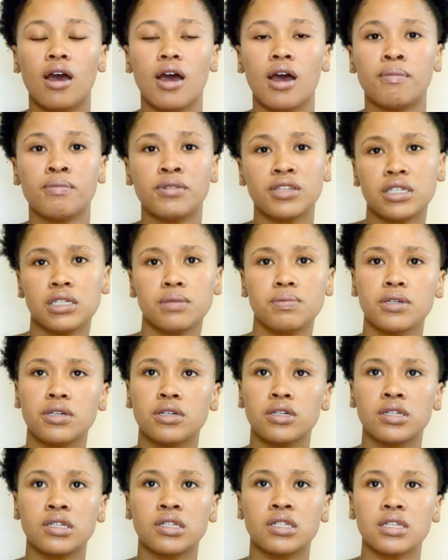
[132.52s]
Um, this is
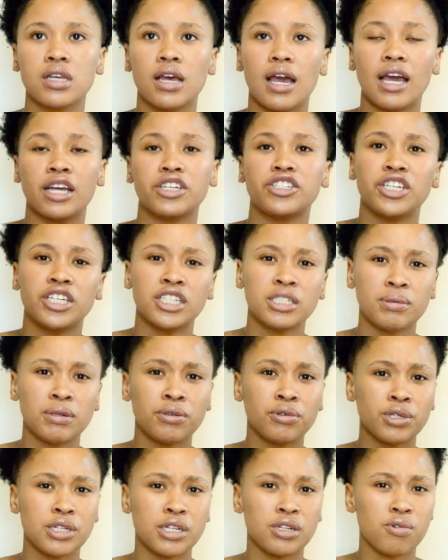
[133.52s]
because I change my
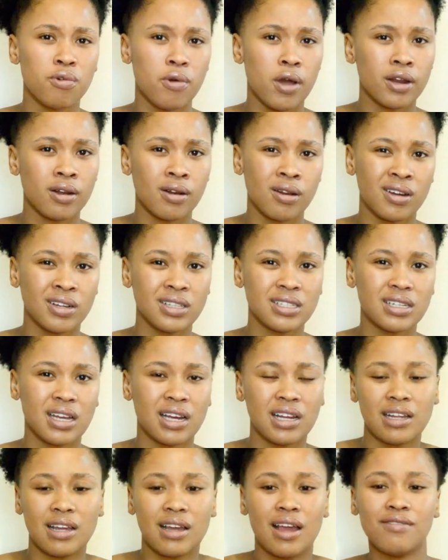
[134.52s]
routine quite a lot.
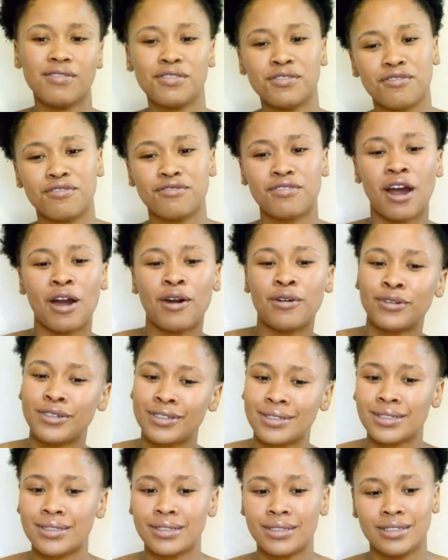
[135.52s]
I haven't
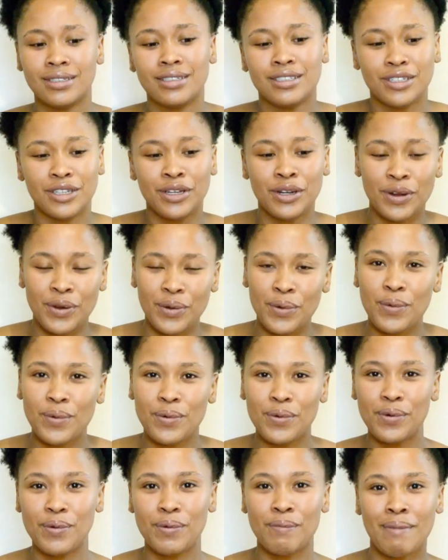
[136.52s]
found, you know,
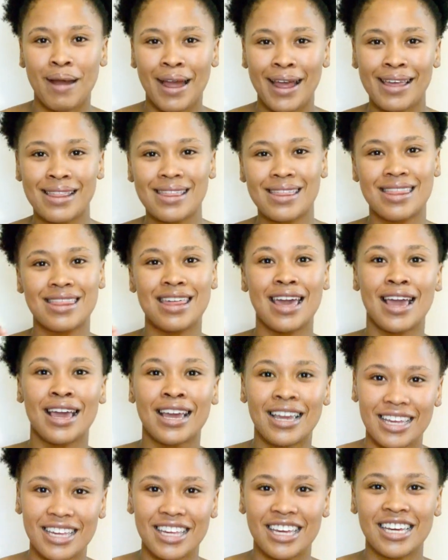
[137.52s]
my
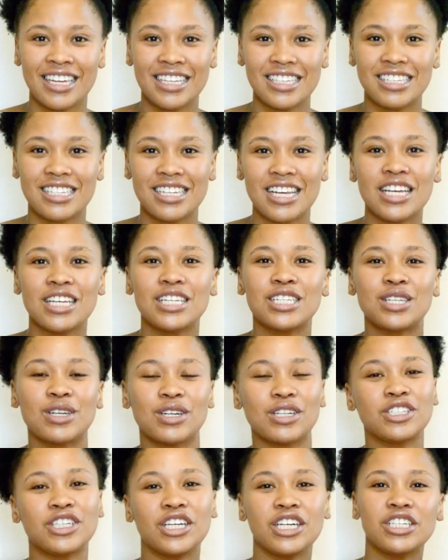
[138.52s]
thing yet. So
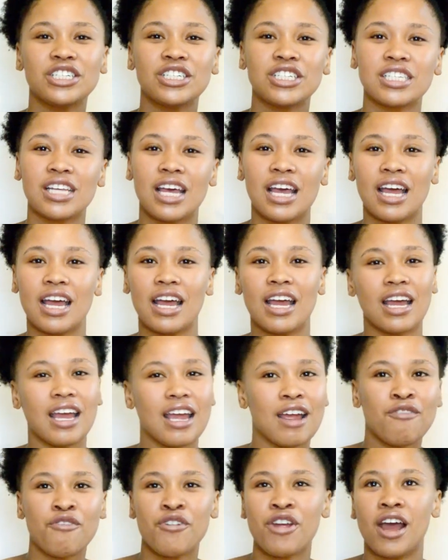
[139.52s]
it changes
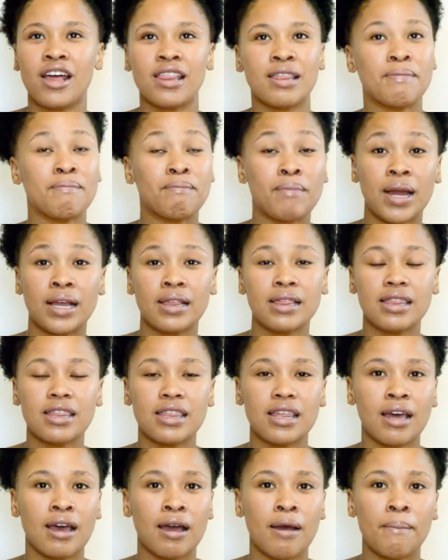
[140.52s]
every other month.
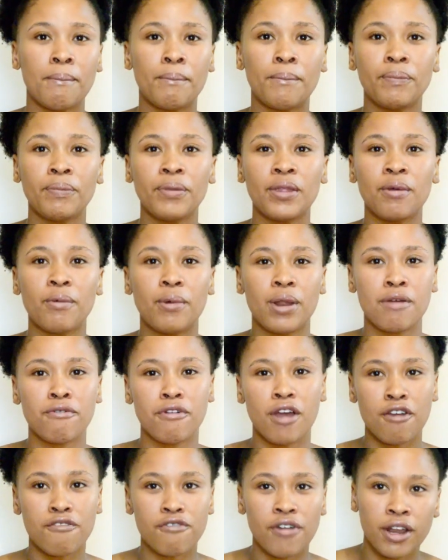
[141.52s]
Um, whenever
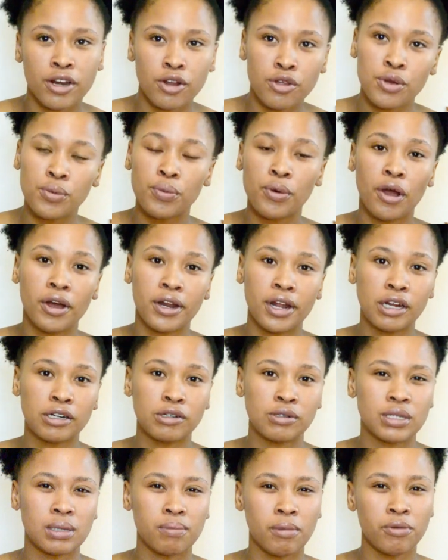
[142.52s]
I find a new
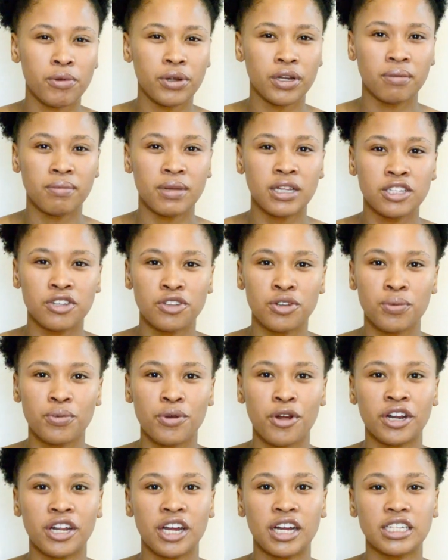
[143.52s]
product or someone recommends a new
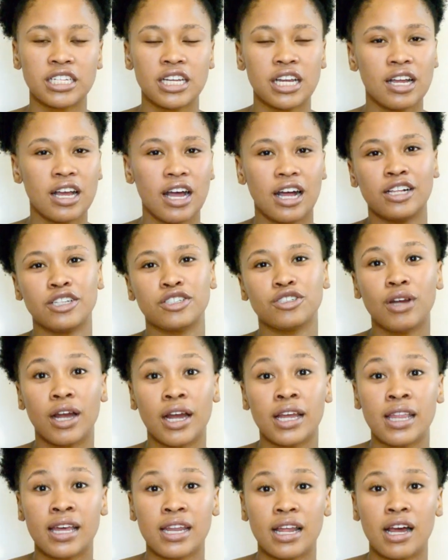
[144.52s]
product, I'll
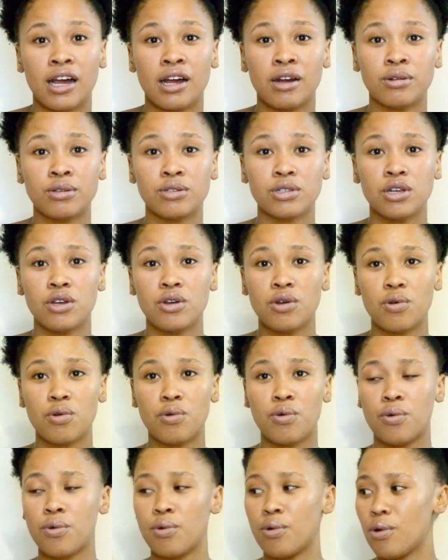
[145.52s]
try that out
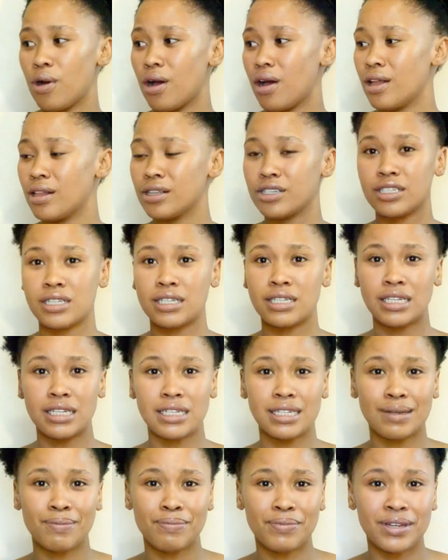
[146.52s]
or I'll just see
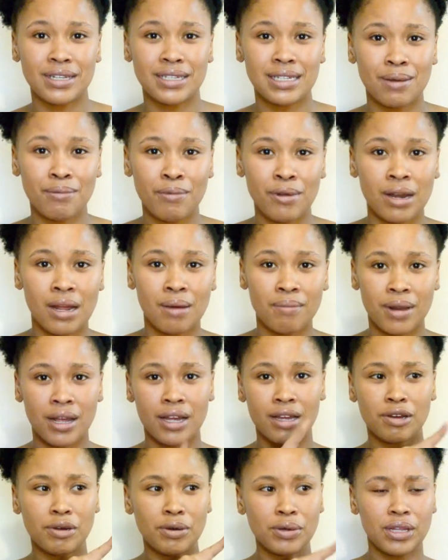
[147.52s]
something somewhere and I'm
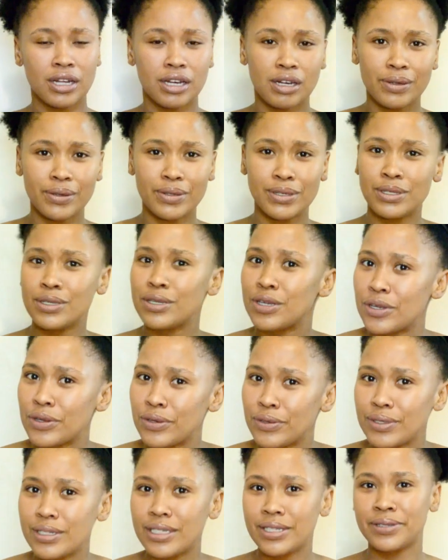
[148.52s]
like, oh, that looks
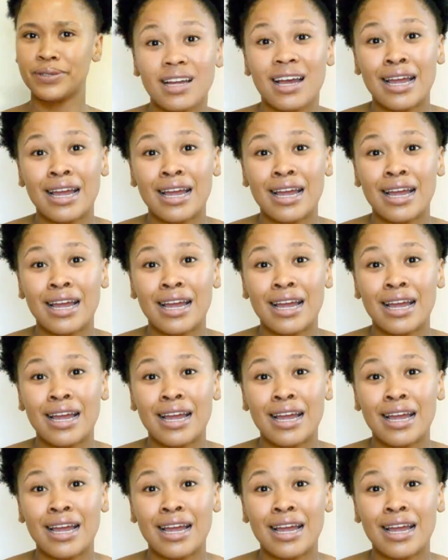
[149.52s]
cute.